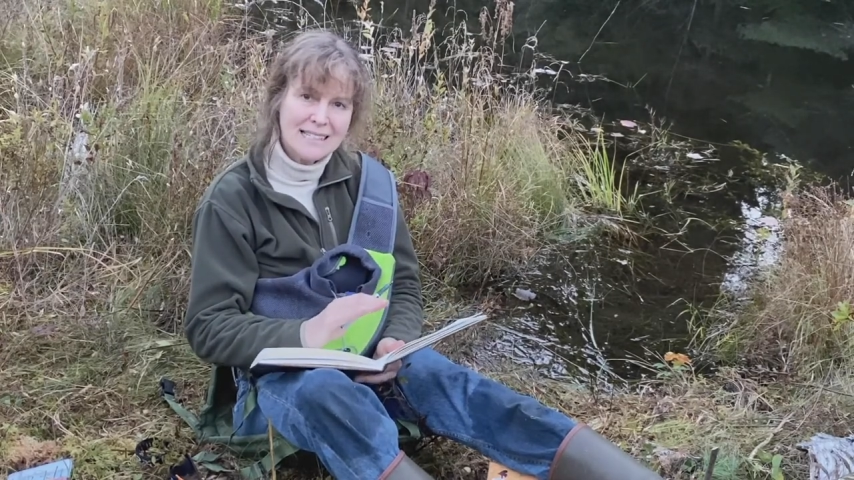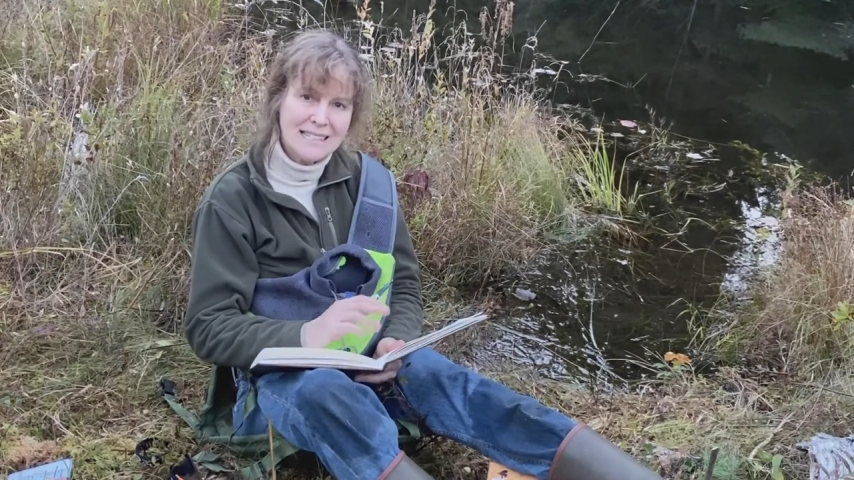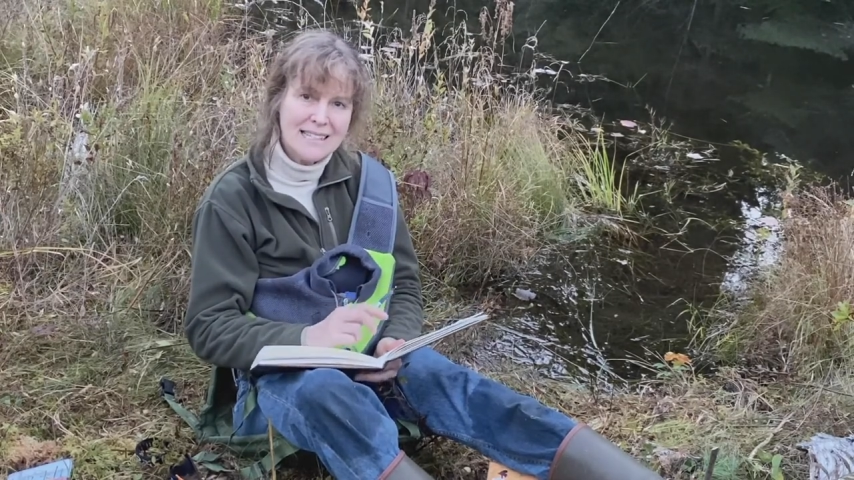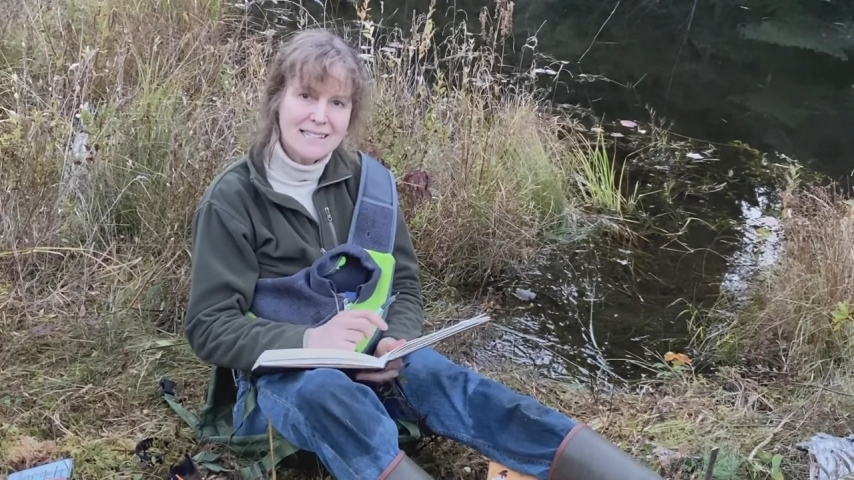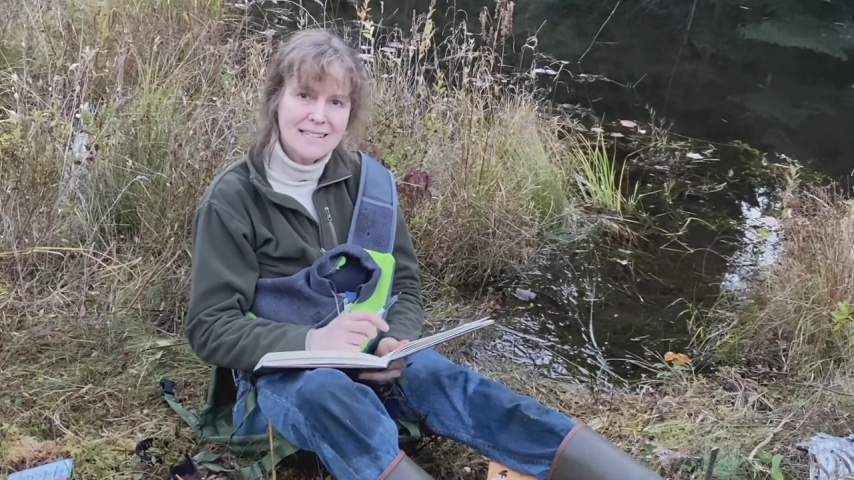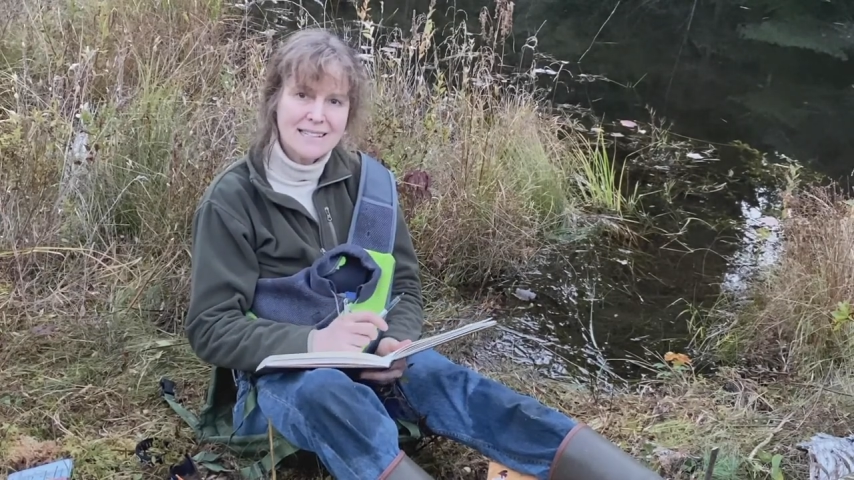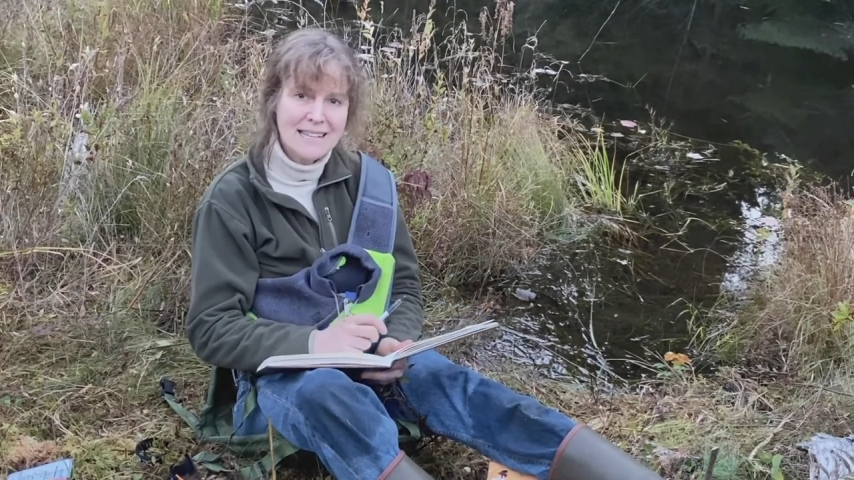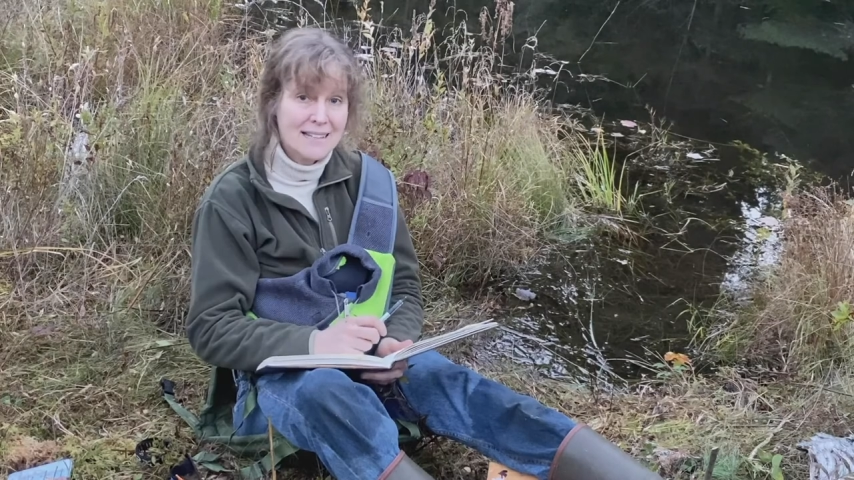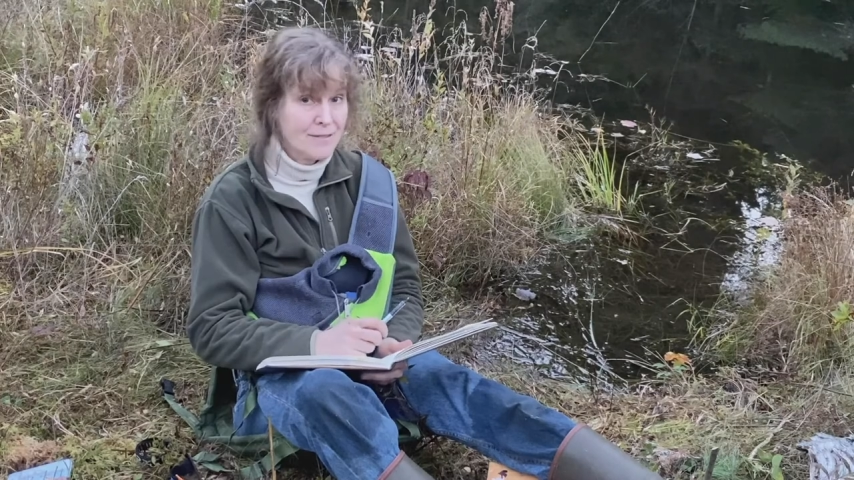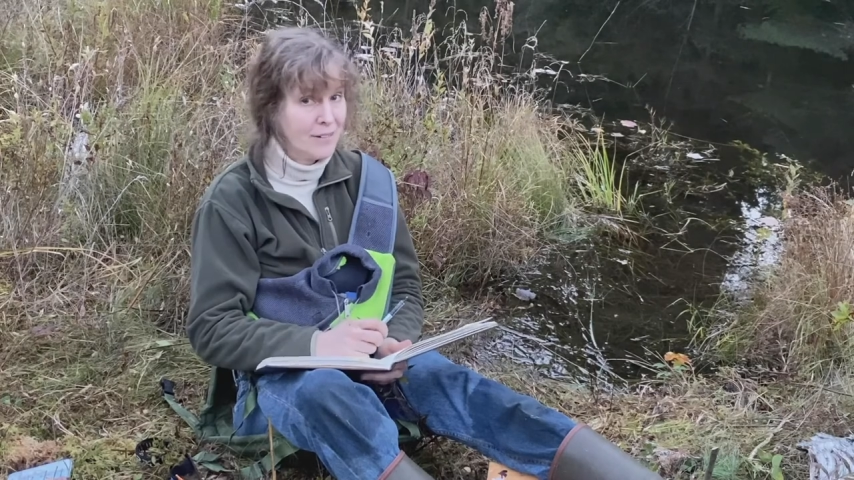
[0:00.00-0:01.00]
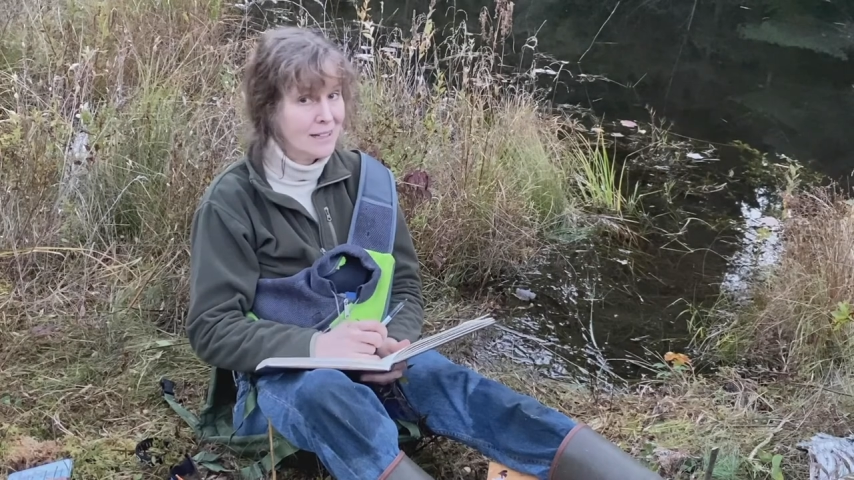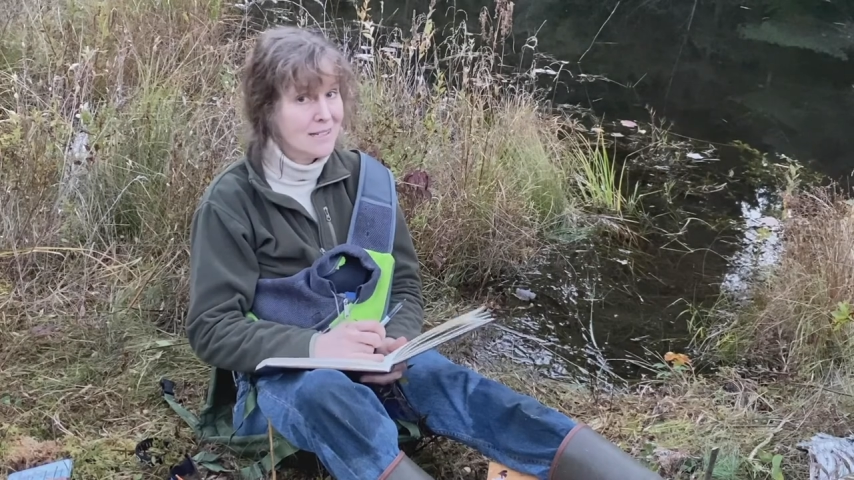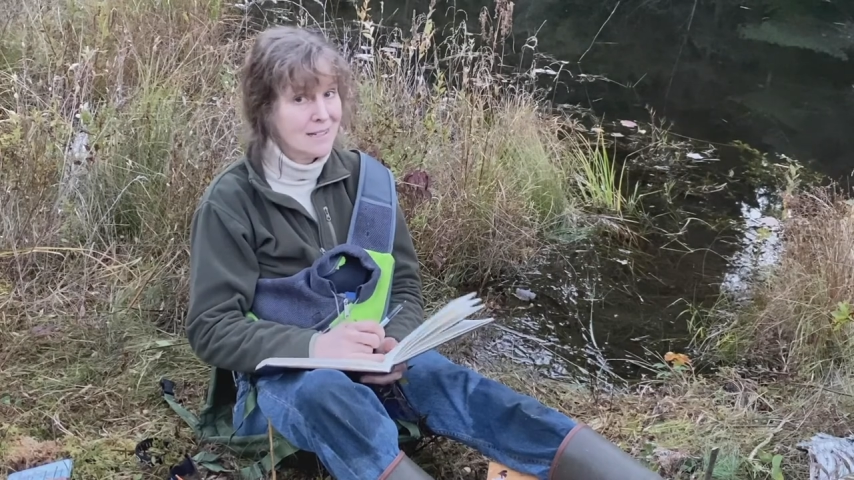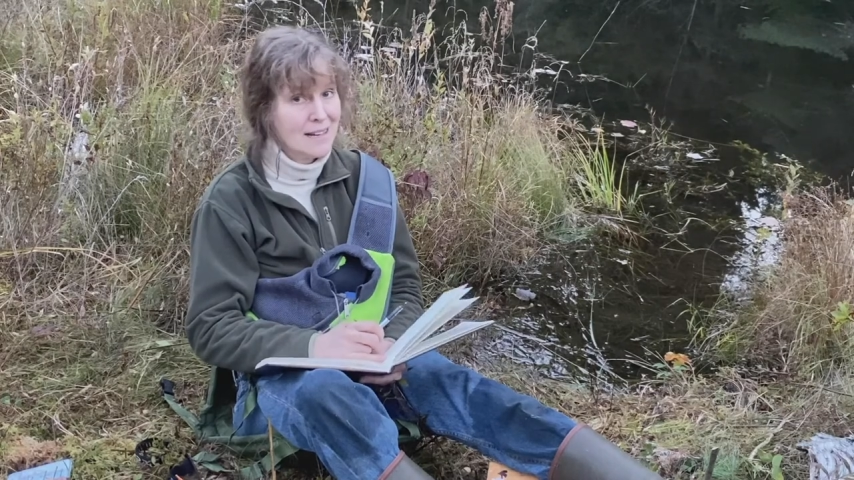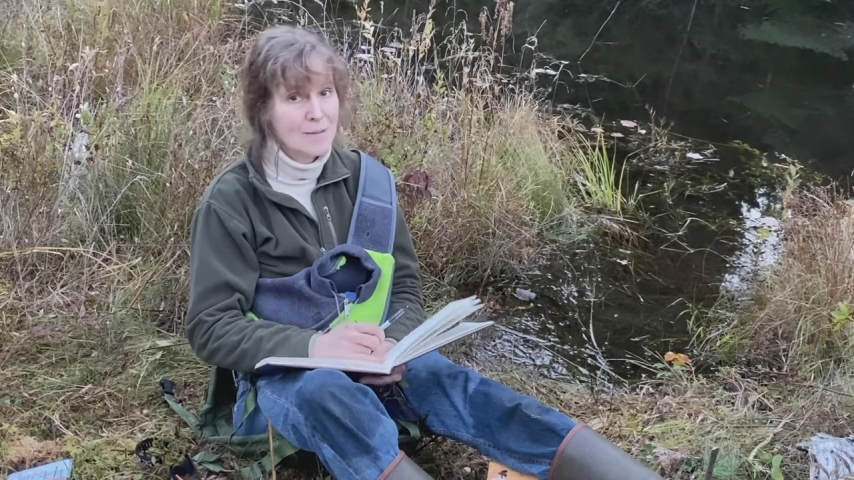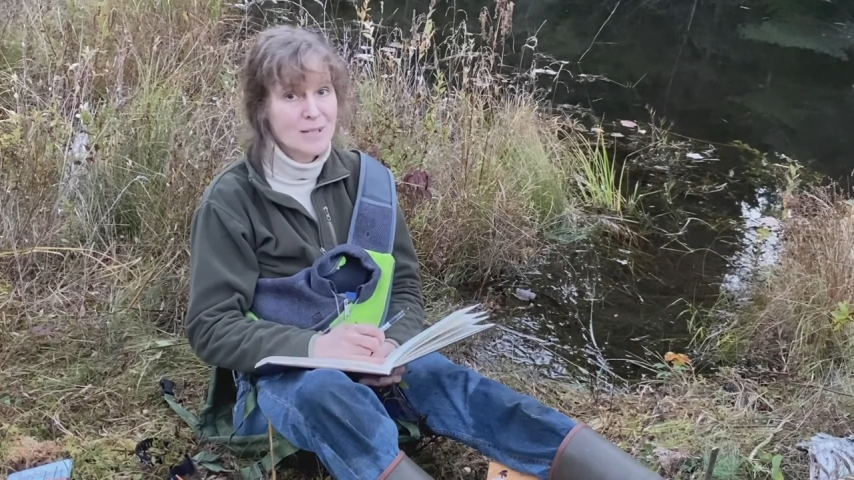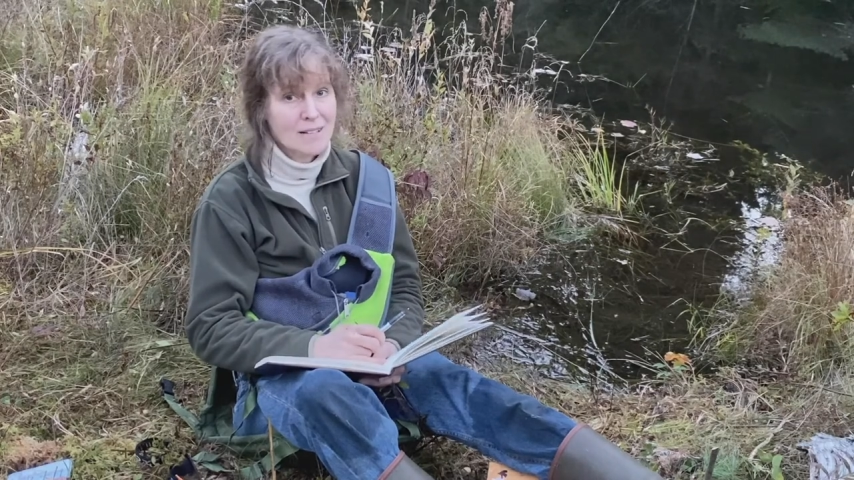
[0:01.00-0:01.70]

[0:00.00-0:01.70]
seasons has a fancy name.